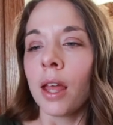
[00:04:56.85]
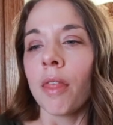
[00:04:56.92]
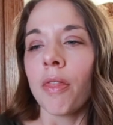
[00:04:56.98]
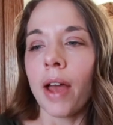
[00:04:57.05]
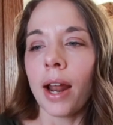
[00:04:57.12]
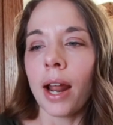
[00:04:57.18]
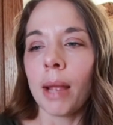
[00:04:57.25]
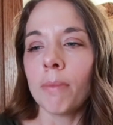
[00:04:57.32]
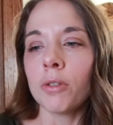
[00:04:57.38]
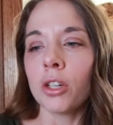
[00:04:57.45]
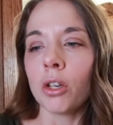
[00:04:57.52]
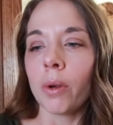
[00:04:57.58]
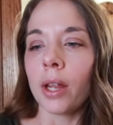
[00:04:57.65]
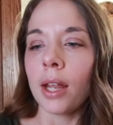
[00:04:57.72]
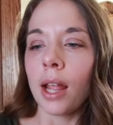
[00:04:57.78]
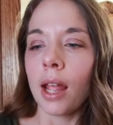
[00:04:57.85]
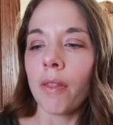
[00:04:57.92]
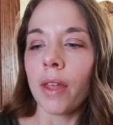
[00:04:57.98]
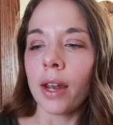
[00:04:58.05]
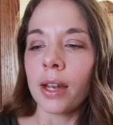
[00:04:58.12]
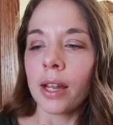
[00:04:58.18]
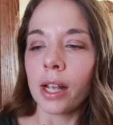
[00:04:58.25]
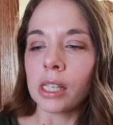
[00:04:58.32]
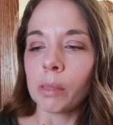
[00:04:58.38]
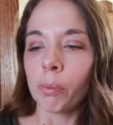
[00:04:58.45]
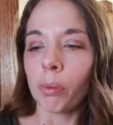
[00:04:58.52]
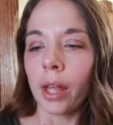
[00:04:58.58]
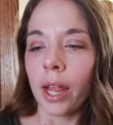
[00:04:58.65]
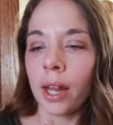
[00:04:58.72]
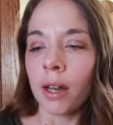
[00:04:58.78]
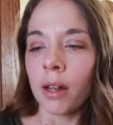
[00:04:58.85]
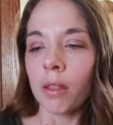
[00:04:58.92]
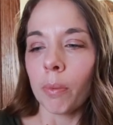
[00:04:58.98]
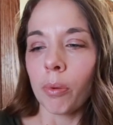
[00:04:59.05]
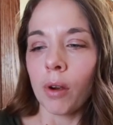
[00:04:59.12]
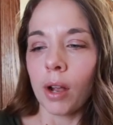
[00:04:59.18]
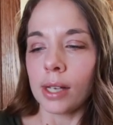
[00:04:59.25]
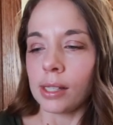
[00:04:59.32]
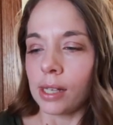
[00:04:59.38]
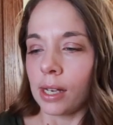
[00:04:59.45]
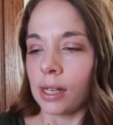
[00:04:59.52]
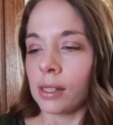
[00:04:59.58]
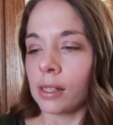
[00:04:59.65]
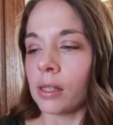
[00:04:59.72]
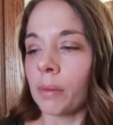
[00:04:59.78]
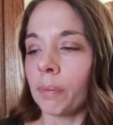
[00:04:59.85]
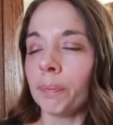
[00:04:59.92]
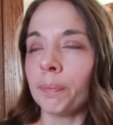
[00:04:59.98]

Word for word: that I'm doing and then explain the process.